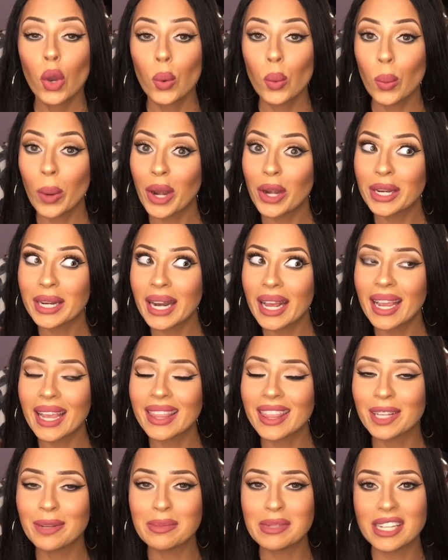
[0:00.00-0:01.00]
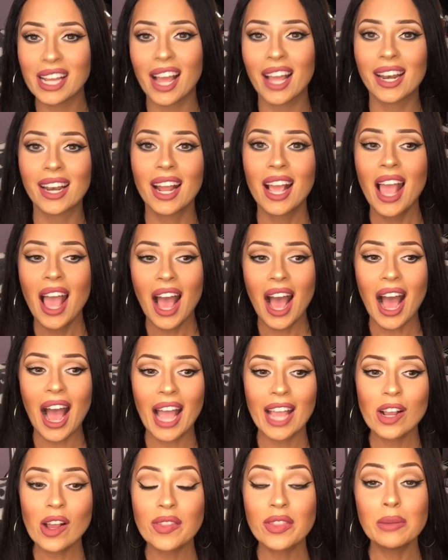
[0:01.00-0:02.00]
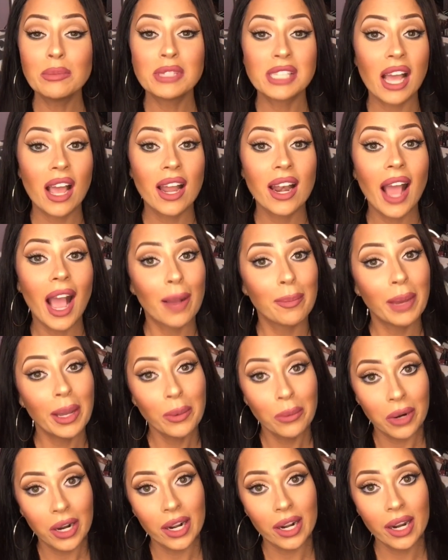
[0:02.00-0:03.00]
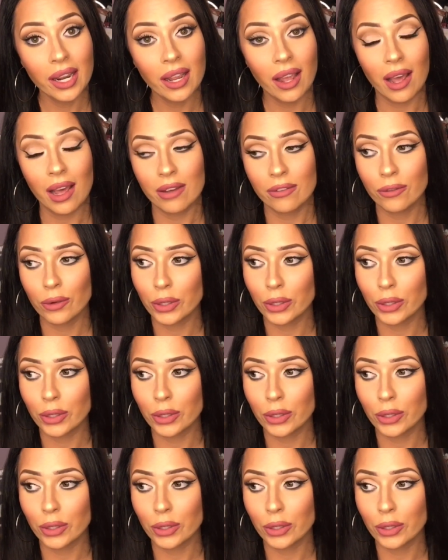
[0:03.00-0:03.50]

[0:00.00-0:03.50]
Where did I get them done? I got them done at my work.